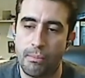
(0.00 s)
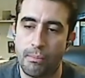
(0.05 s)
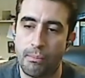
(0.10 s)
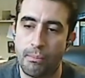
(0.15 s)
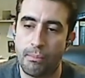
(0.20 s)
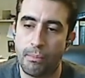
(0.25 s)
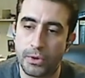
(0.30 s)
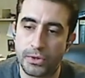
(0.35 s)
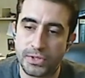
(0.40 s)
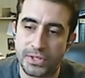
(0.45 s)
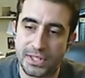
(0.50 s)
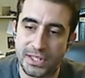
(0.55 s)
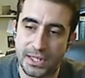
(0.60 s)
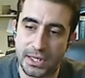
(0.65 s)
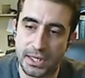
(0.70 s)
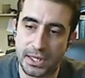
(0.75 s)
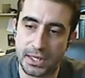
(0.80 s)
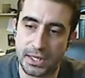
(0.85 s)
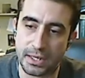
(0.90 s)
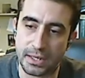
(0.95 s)

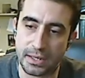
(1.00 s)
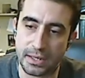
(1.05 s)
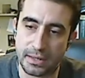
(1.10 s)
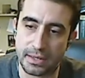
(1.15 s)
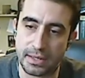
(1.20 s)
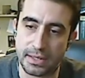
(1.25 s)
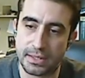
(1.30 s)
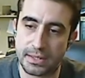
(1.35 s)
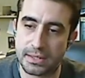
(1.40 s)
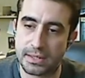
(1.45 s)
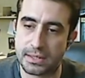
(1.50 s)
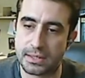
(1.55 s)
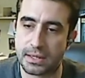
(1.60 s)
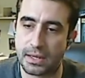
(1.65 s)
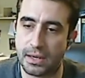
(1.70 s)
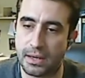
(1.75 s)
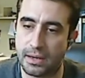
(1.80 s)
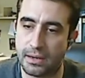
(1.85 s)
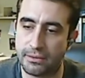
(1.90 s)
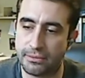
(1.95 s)
mostly in this
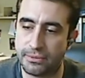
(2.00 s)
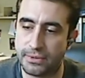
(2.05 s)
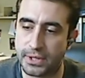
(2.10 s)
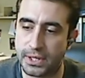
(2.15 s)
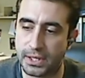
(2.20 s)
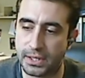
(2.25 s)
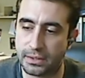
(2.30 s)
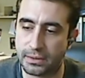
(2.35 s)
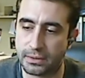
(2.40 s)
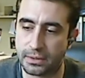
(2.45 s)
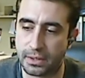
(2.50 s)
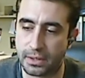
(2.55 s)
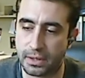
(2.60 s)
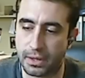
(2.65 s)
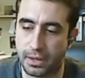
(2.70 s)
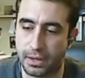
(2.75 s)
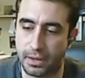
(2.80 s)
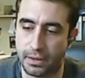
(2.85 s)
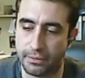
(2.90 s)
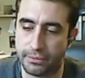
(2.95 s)
field
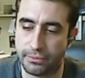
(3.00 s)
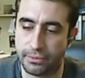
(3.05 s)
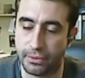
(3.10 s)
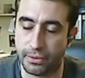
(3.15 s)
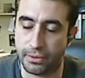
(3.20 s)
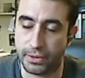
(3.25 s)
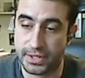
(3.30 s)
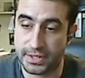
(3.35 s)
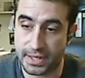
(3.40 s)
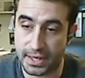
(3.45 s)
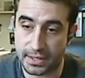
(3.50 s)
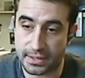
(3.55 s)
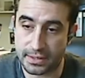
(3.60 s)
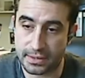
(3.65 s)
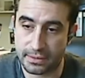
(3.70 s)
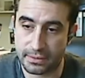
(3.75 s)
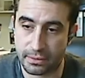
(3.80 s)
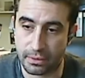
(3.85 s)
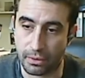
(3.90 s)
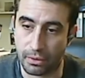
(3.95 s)
for
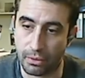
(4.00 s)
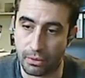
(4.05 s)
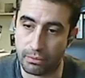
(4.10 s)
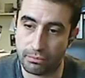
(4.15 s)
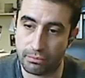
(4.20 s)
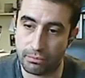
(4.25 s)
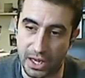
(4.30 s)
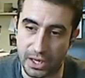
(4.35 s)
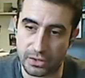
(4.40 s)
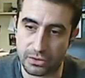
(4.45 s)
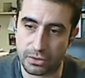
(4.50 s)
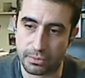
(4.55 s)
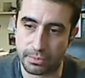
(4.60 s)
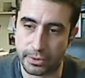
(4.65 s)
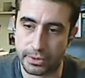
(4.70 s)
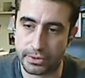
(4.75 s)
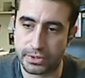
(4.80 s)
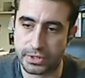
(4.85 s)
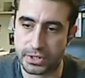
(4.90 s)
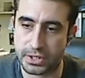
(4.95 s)
insect or
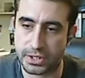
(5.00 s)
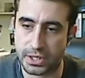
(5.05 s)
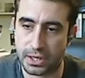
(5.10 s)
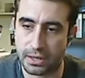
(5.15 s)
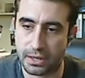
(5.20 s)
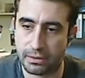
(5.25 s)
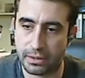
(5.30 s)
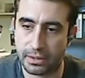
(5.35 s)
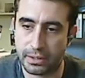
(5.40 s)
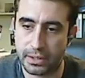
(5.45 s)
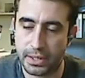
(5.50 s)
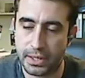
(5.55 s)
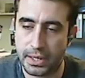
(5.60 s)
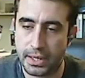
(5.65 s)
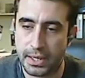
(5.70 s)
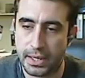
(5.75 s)
arthropods in general,